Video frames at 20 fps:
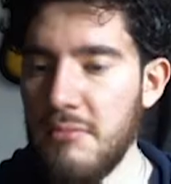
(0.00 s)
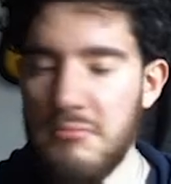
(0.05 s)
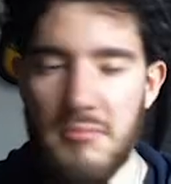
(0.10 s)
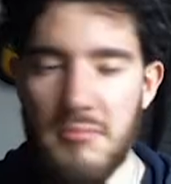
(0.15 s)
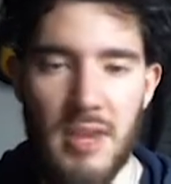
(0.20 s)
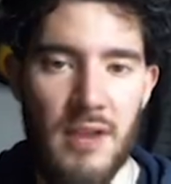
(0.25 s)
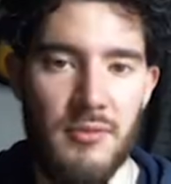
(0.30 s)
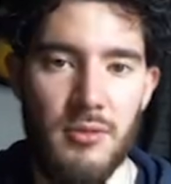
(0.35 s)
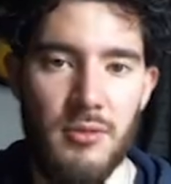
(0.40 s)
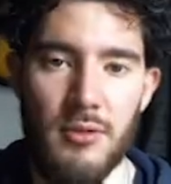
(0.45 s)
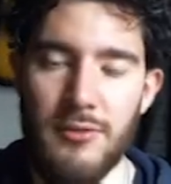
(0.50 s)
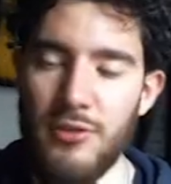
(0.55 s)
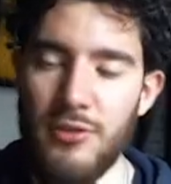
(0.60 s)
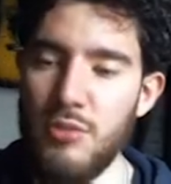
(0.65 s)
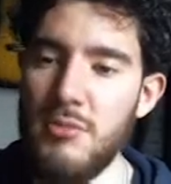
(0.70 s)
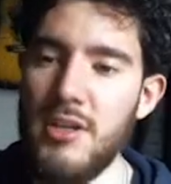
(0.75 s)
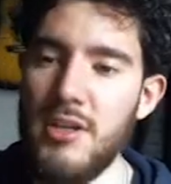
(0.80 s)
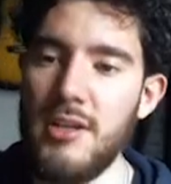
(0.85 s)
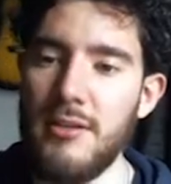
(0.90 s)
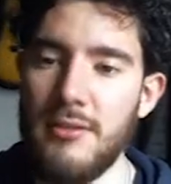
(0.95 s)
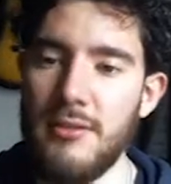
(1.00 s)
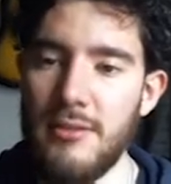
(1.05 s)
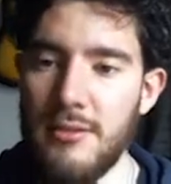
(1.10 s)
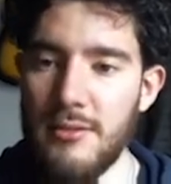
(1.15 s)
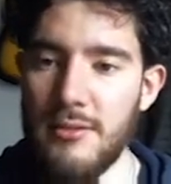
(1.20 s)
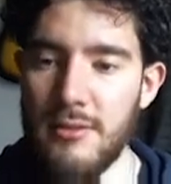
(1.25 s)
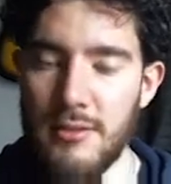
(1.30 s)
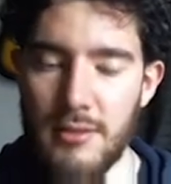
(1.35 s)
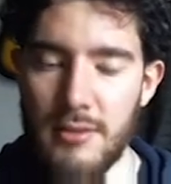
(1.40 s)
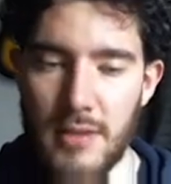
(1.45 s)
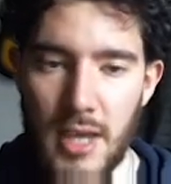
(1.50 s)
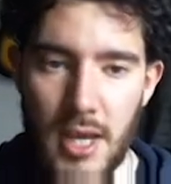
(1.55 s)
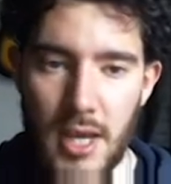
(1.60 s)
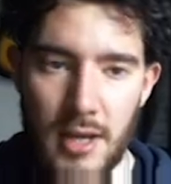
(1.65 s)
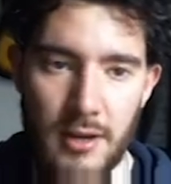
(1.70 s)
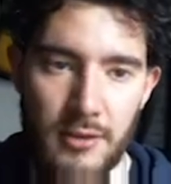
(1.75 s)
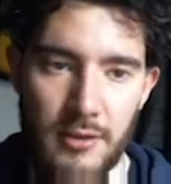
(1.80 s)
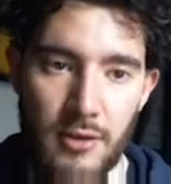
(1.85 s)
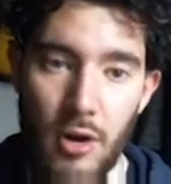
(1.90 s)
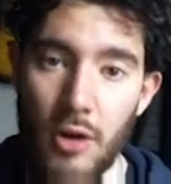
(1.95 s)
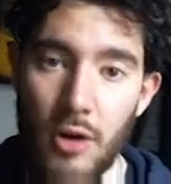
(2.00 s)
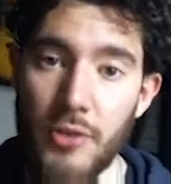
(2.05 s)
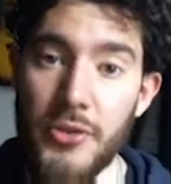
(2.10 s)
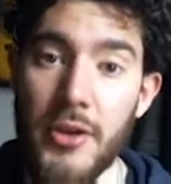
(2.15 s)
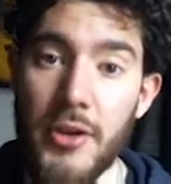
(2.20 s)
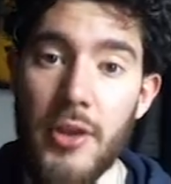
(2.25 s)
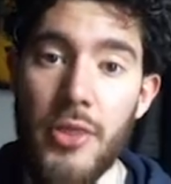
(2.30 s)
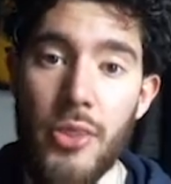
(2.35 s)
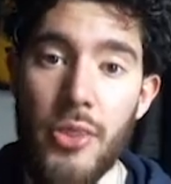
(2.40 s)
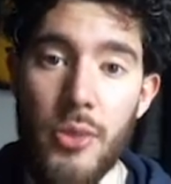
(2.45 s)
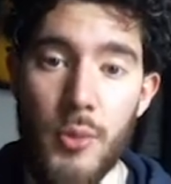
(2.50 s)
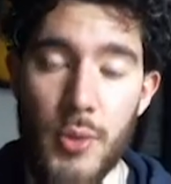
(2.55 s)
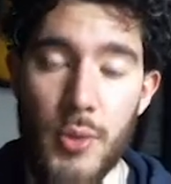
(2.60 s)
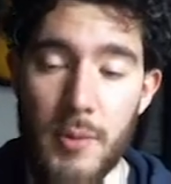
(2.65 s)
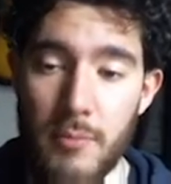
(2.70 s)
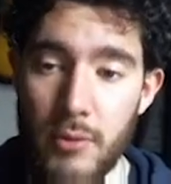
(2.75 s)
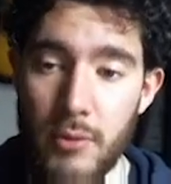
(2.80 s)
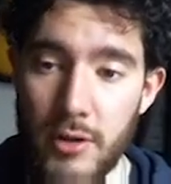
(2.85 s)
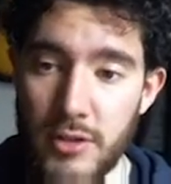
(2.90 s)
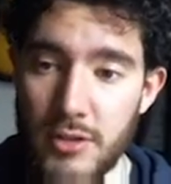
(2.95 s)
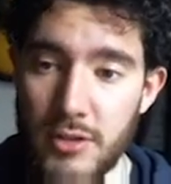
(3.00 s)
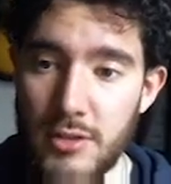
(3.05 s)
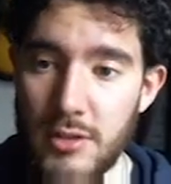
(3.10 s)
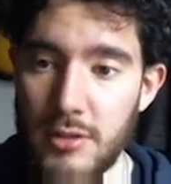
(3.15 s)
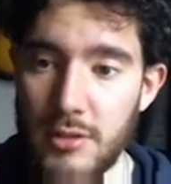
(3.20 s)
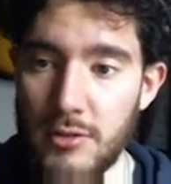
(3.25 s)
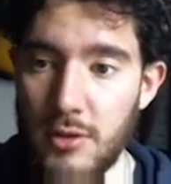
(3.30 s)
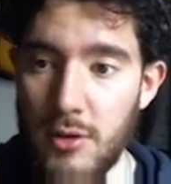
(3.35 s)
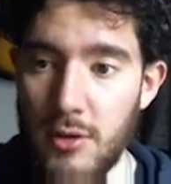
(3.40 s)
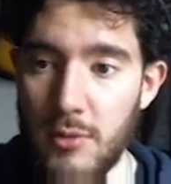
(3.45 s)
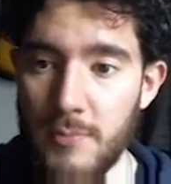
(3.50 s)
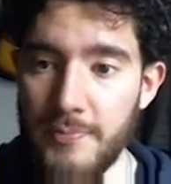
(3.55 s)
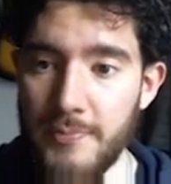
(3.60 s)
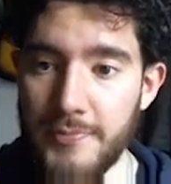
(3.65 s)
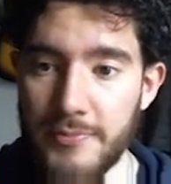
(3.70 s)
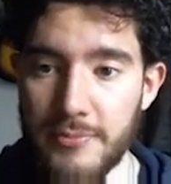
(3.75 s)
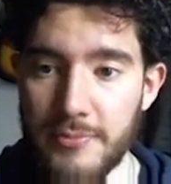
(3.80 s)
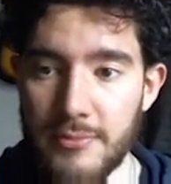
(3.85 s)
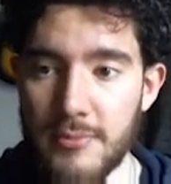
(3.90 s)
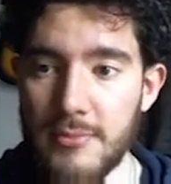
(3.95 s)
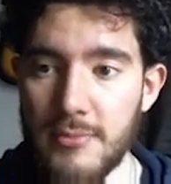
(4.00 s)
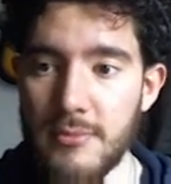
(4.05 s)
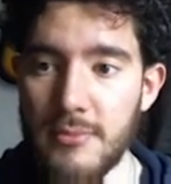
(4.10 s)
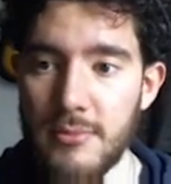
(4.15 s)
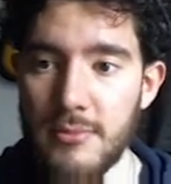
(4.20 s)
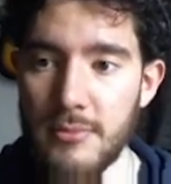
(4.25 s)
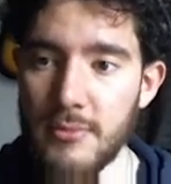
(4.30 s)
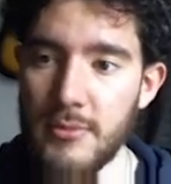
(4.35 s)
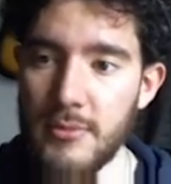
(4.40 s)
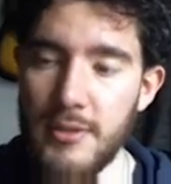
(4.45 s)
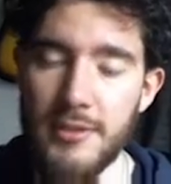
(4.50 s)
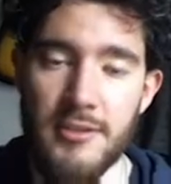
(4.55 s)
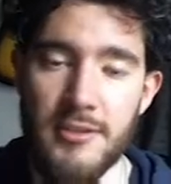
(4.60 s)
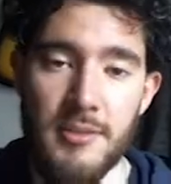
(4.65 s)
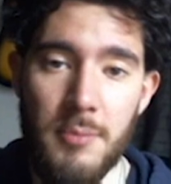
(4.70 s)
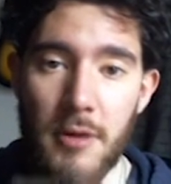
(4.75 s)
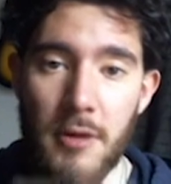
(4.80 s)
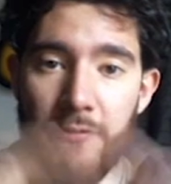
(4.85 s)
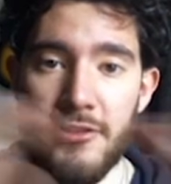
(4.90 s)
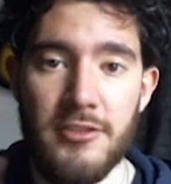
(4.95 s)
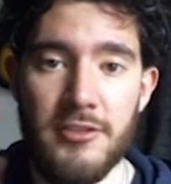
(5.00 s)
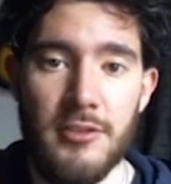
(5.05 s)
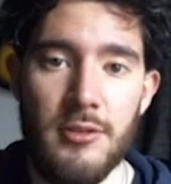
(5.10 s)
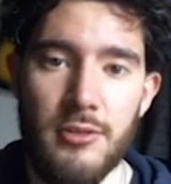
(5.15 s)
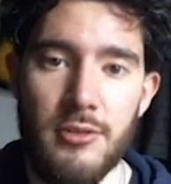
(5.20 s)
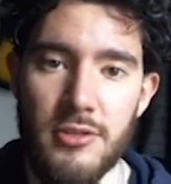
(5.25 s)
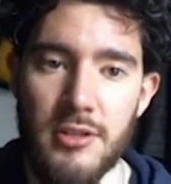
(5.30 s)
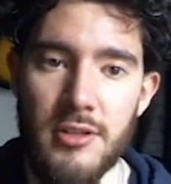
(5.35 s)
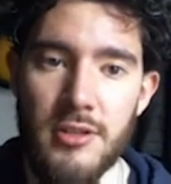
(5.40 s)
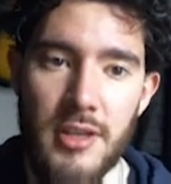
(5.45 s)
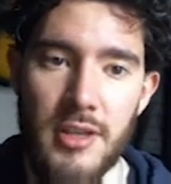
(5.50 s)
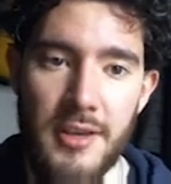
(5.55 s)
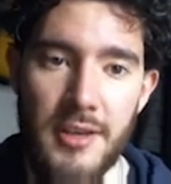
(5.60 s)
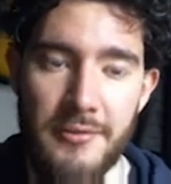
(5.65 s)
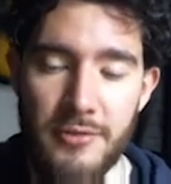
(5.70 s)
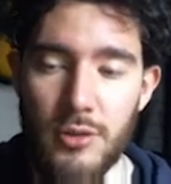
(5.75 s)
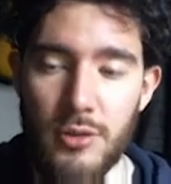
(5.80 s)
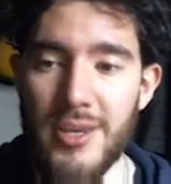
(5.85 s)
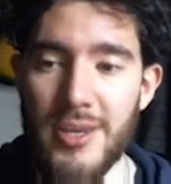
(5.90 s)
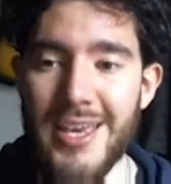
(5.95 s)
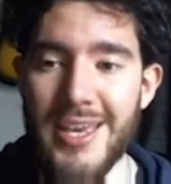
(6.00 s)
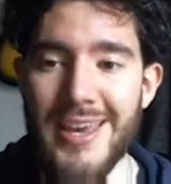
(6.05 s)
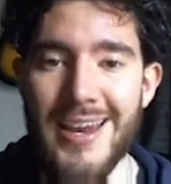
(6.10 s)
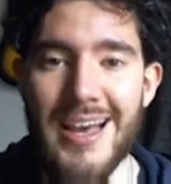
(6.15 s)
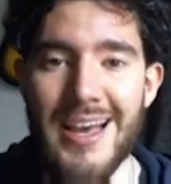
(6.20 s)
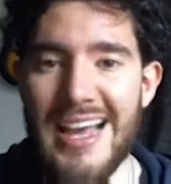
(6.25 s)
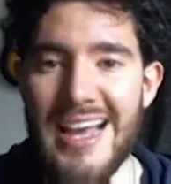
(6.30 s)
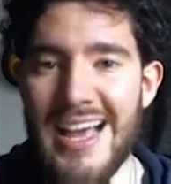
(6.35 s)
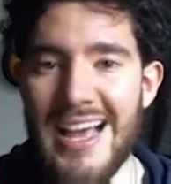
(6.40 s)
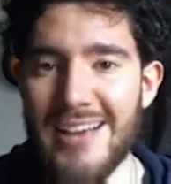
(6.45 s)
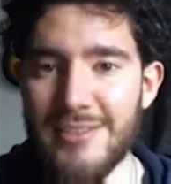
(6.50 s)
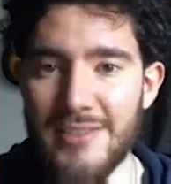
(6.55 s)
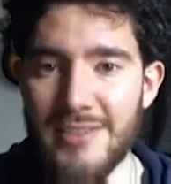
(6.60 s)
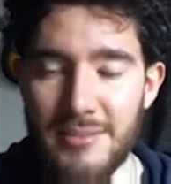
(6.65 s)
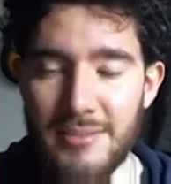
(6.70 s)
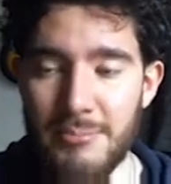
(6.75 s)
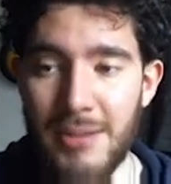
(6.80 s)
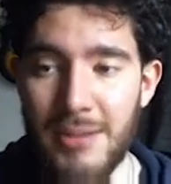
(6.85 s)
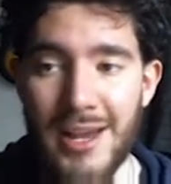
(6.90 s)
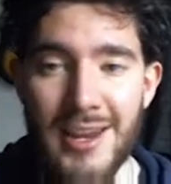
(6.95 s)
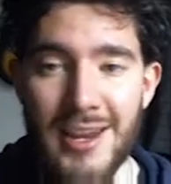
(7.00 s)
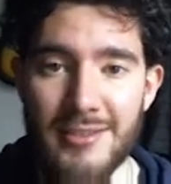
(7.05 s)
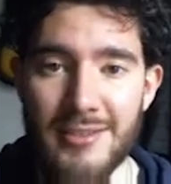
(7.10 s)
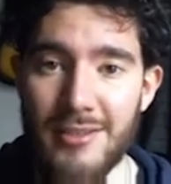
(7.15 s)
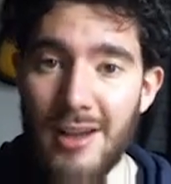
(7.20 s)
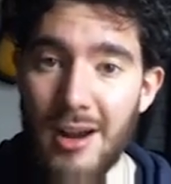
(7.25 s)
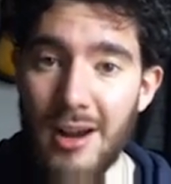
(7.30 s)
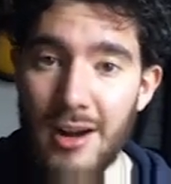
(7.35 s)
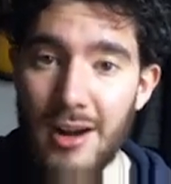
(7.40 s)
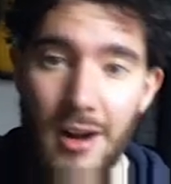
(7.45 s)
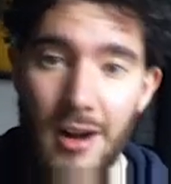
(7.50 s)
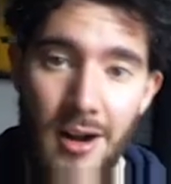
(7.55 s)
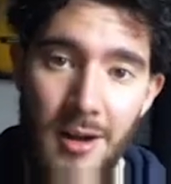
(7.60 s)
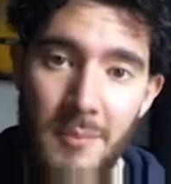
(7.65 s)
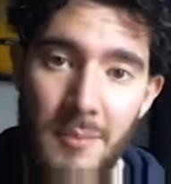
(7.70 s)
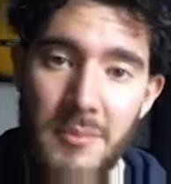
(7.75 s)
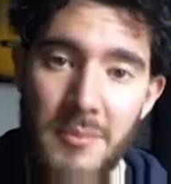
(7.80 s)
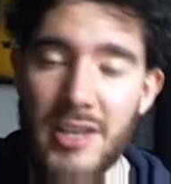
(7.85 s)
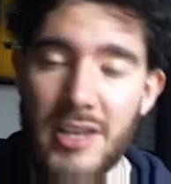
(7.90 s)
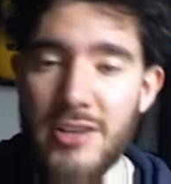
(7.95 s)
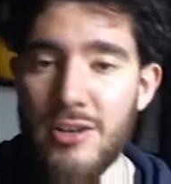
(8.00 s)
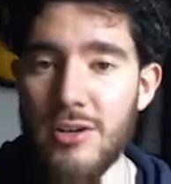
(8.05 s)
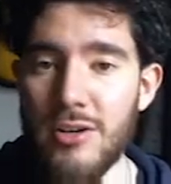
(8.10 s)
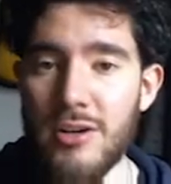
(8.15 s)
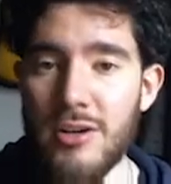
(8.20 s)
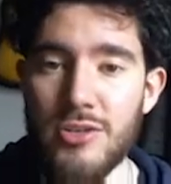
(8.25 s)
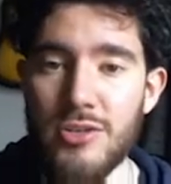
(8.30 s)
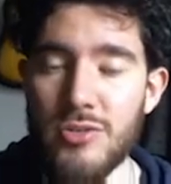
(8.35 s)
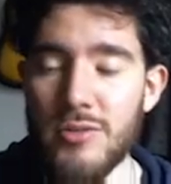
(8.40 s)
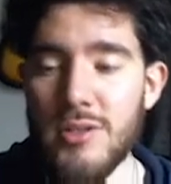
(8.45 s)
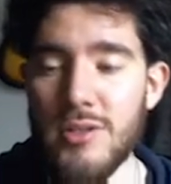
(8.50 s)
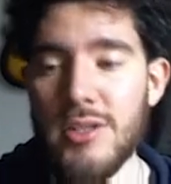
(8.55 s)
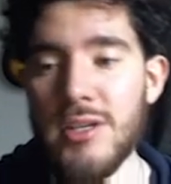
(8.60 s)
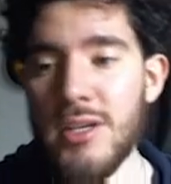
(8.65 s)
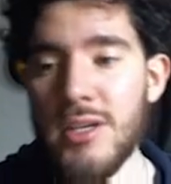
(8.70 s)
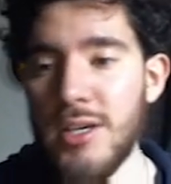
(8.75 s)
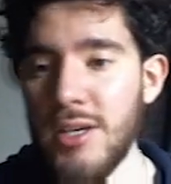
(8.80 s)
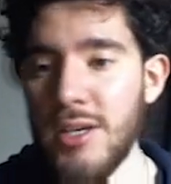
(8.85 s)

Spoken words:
after a few minutes, and it's all done through the bridge. So this is the perfect solution if you cannot access Binance.com in your country,